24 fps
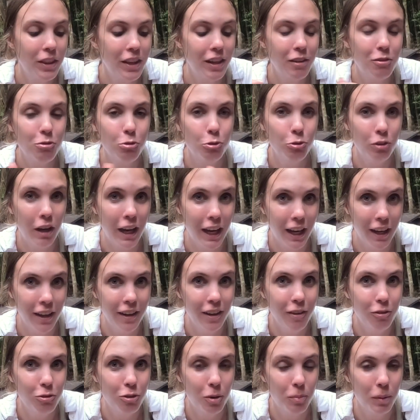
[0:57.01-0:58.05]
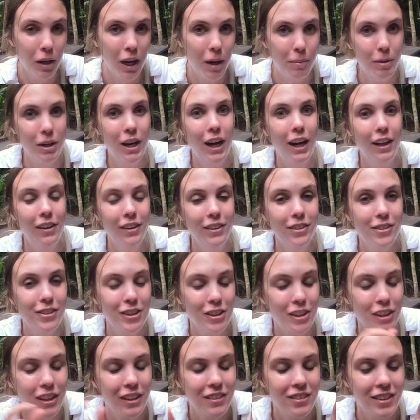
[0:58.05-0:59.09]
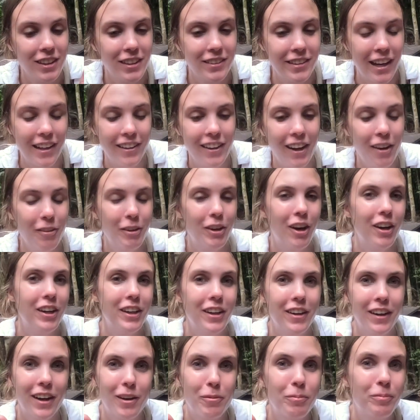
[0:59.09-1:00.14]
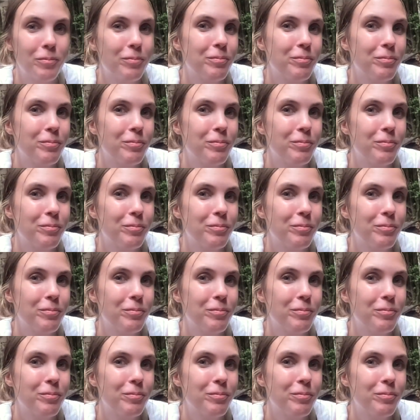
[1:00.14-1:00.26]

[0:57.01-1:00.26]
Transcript: a van from Cameron Highlands. You're gonna see exactly how we got here now.